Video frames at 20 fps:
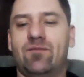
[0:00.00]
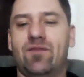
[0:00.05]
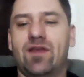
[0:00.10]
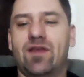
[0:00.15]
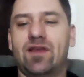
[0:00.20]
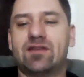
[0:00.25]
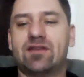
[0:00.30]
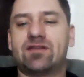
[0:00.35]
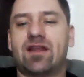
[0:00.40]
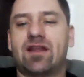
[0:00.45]

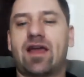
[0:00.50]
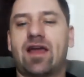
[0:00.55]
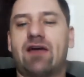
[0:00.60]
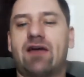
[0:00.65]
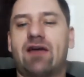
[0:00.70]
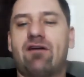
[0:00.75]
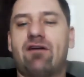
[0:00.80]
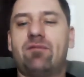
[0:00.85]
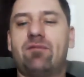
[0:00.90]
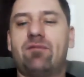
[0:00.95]
things that I
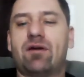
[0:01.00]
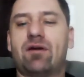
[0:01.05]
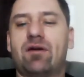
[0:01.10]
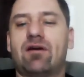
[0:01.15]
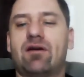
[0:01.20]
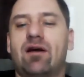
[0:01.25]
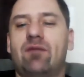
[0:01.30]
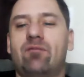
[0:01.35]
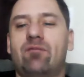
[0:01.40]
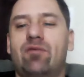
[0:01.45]
have up
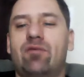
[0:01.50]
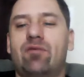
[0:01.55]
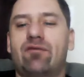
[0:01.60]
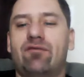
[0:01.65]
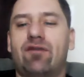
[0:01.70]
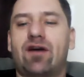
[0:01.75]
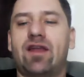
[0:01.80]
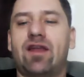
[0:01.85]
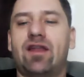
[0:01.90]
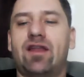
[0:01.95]
here, I'm
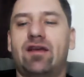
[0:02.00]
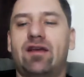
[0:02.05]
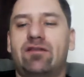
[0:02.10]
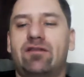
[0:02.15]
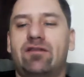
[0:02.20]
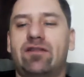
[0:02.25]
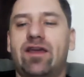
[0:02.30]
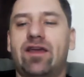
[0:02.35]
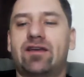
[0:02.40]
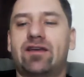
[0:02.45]

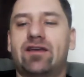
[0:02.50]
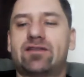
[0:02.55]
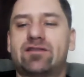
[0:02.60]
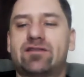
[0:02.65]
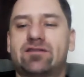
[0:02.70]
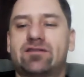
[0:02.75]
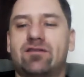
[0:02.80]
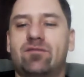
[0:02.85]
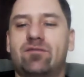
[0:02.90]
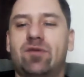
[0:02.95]
providing links
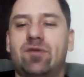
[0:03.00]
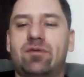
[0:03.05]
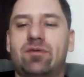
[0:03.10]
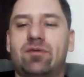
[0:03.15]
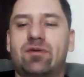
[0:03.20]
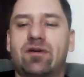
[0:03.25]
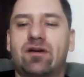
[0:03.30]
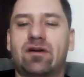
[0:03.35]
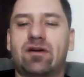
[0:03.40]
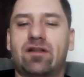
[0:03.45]
so
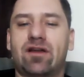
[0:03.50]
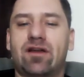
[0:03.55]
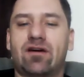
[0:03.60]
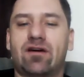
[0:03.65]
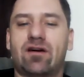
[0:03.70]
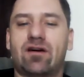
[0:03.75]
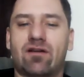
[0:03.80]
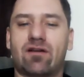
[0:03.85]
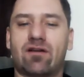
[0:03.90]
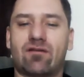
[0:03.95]
people can
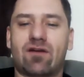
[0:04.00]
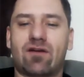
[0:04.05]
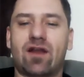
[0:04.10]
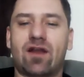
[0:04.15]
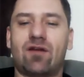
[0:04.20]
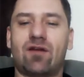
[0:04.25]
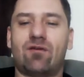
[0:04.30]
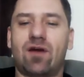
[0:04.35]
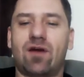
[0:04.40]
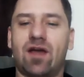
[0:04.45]
click on it
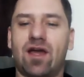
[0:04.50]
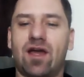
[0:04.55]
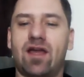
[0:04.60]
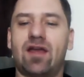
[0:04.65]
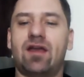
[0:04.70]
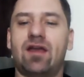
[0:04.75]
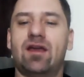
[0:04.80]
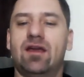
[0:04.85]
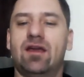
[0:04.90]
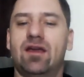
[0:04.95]
right
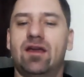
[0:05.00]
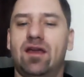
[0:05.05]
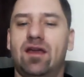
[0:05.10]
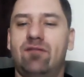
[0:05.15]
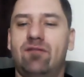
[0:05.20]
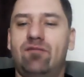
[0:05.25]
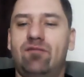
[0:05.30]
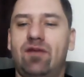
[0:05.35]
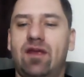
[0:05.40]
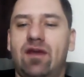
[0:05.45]
away
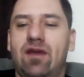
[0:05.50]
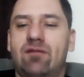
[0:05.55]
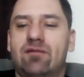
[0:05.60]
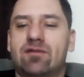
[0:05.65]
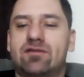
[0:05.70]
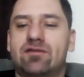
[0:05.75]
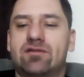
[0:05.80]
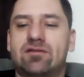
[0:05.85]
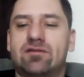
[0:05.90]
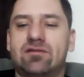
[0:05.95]
and be
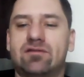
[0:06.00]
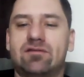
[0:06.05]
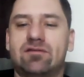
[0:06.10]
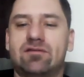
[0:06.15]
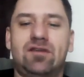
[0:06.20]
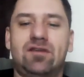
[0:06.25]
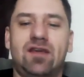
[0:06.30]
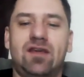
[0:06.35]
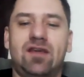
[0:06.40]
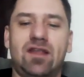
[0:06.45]
able to
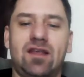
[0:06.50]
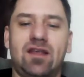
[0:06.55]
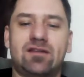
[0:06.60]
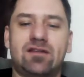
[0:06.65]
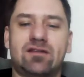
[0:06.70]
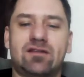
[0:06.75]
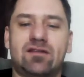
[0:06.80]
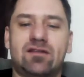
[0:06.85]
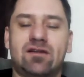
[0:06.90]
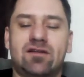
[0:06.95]
get
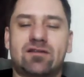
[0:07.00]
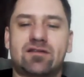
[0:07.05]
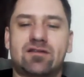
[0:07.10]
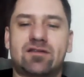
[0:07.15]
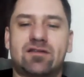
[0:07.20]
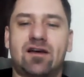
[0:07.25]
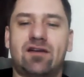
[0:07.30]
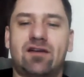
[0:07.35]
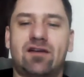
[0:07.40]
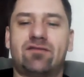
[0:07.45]
into their
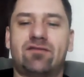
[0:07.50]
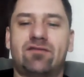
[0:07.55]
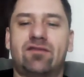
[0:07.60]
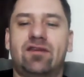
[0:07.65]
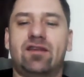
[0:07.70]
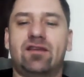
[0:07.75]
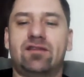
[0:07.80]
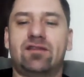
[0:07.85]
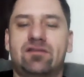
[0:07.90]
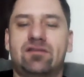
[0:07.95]
stuff,
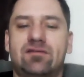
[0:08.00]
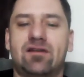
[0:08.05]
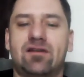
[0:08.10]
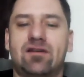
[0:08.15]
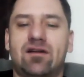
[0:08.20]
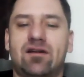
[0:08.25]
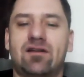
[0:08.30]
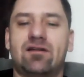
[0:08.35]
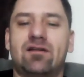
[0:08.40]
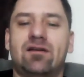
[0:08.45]
get into
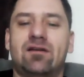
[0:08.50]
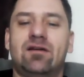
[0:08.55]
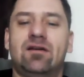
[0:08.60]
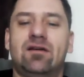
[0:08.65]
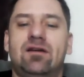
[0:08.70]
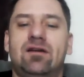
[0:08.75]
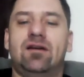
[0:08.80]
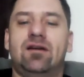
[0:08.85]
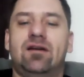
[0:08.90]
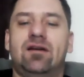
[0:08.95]
their
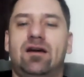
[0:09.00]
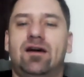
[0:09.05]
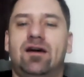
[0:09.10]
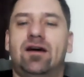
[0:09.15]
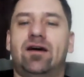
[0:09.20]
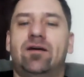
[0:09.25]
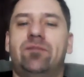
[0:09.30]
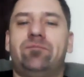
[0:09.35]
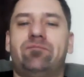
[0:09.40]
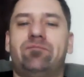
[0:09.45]

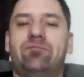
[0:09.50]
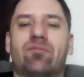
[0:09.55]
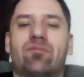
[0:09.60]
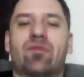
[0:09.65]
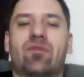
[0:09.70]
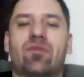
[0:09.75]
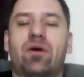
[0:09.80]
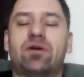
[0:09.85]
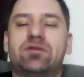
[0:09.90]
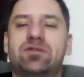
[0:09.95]

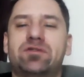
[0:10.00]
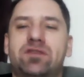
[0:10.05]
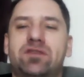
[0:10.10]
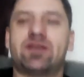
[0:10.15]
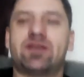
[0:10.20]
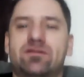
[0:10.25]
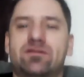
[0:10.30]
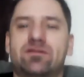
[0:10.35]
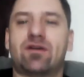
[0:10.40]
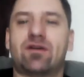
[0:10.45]

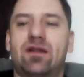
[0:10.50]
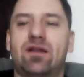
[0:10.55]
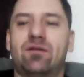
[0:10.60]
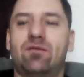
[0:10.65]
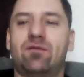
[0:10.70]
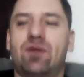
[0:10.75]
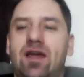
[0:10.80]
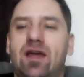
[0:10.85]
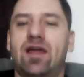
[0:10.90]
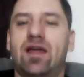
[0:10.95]
postings right
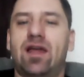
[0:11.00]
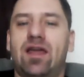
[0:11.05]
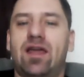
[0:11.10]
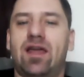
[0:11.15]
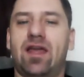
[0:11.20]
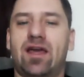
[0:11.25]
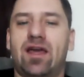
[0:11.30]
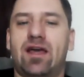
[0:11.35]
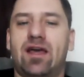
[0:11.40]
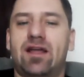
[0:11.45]

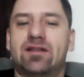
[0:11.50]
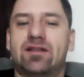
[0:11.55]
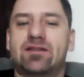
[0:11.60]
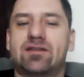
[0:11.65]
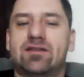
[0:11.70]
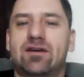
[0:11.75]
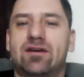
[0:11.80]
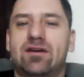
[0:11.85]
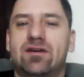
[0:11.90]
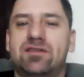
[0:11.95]
away, and
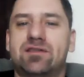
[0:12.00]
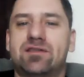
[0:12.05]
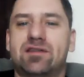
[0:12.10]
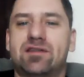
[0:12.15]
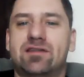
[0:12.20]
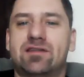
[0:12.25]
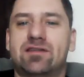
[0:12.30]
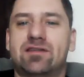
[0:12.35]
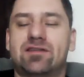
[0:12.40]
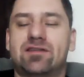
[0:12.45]
so
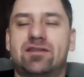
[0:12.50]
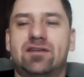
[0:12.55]
it